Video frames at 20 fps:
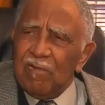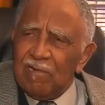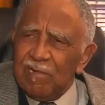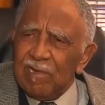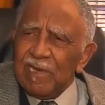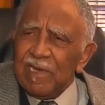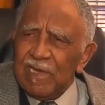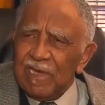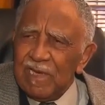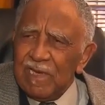is
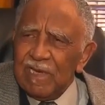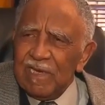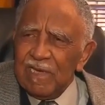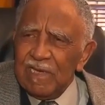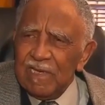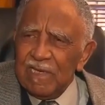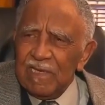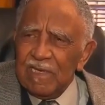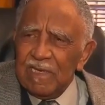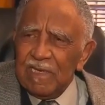asking for
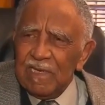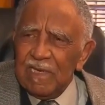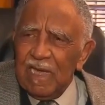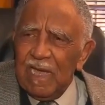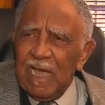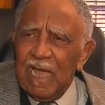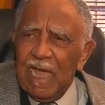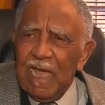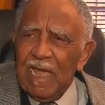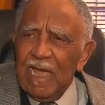
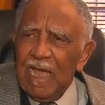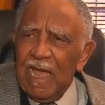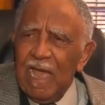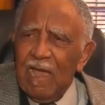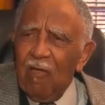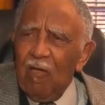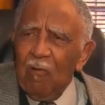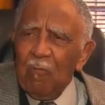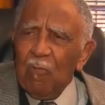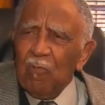privacy.
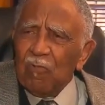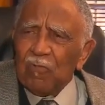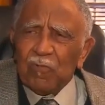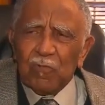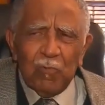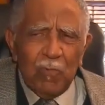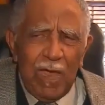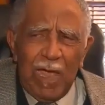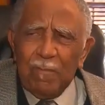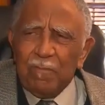In
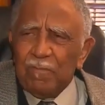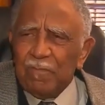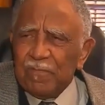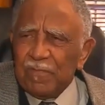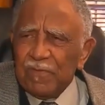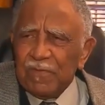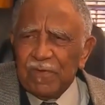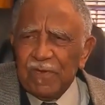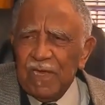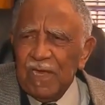Birmingham,
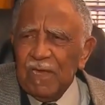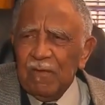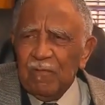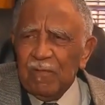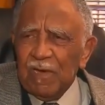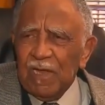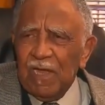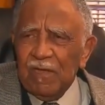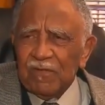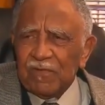Xavier
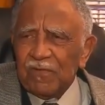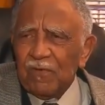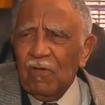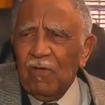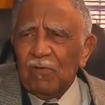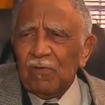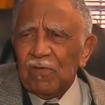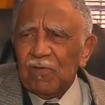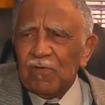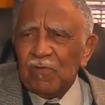Harris,
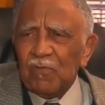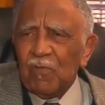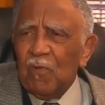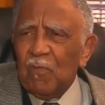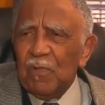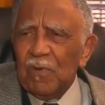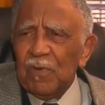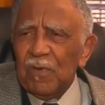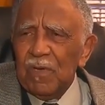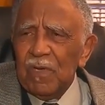
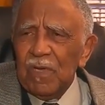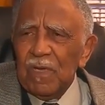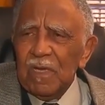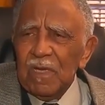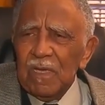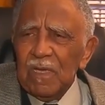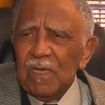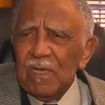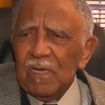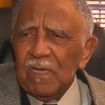WVTM
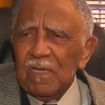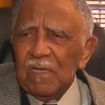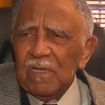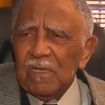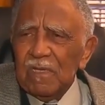13.